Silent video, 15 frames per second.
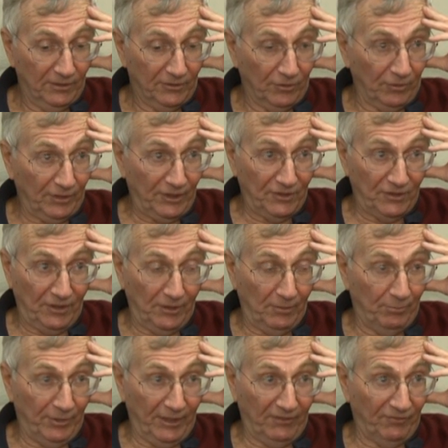Turkey's in a
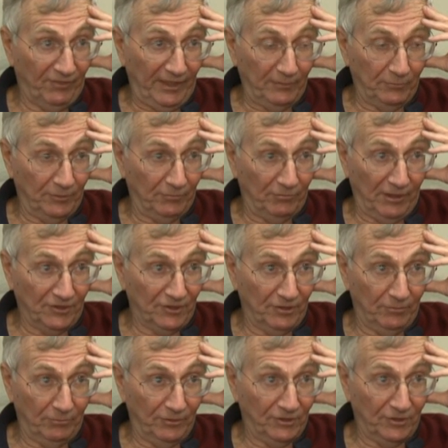big fight with
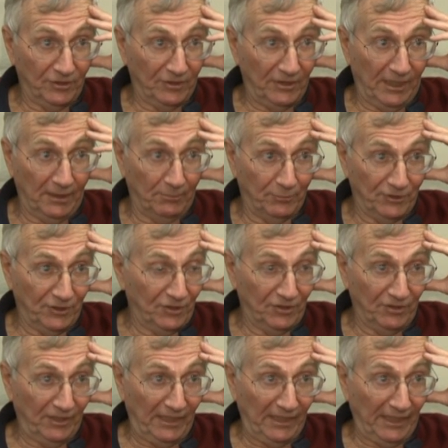Russia, which is not a
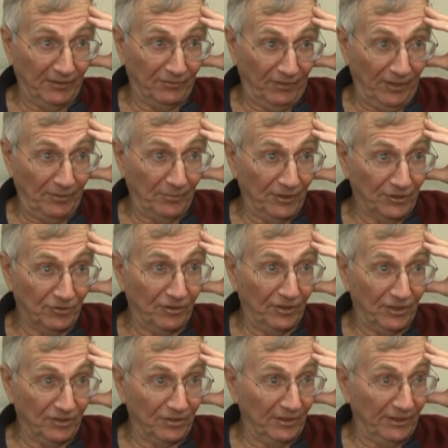position they like very much
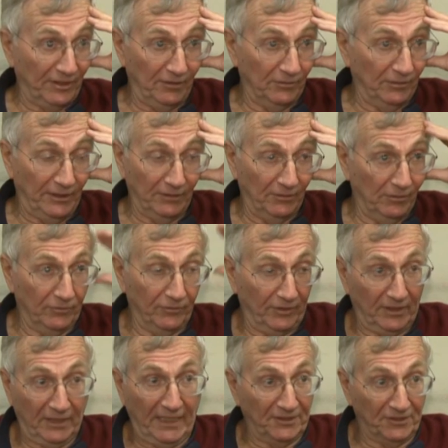traditionally. Over
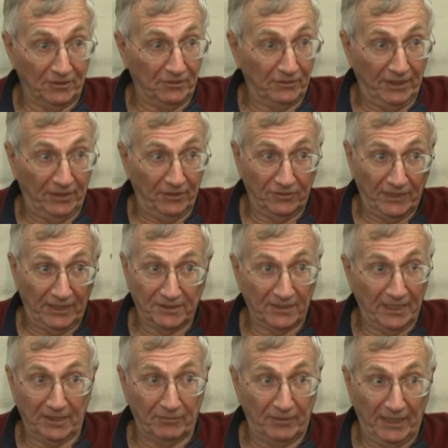classical years, that's
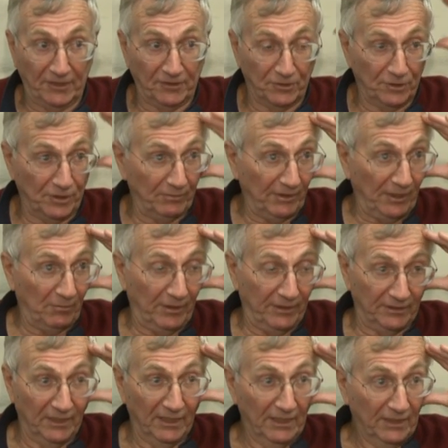not a relationship they
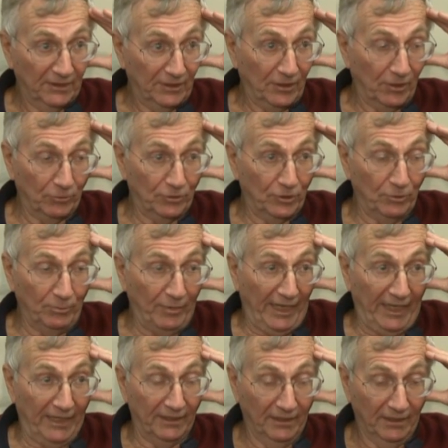want to go too
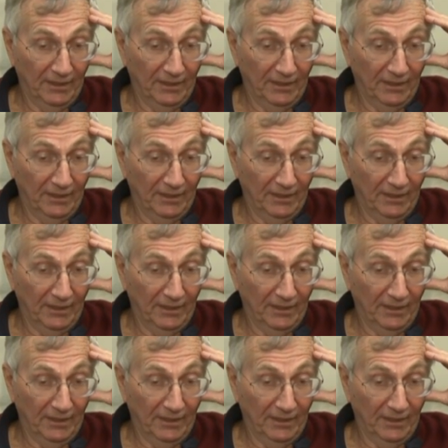badly.